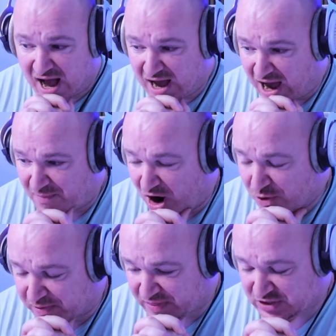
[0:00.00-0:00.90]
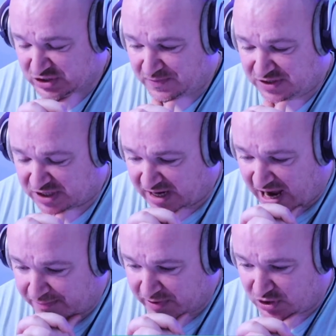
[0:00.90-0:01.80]
I I'm hoping that something's going to
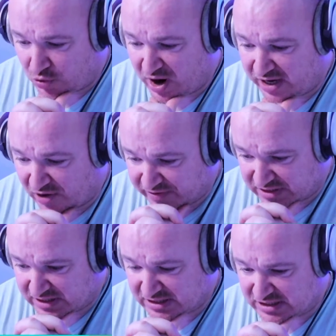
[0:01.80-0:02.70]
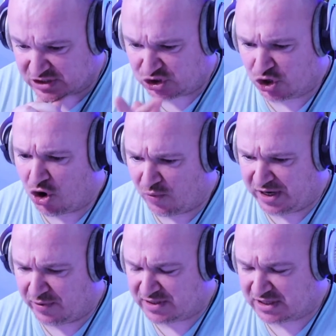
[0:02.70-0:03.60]
happen quick. Obviously, this is a short
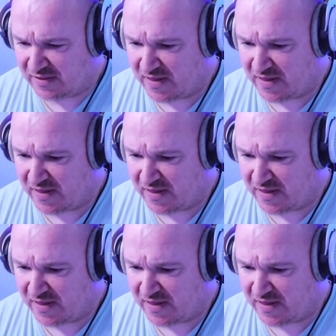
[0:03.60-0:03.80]
window, isn't it?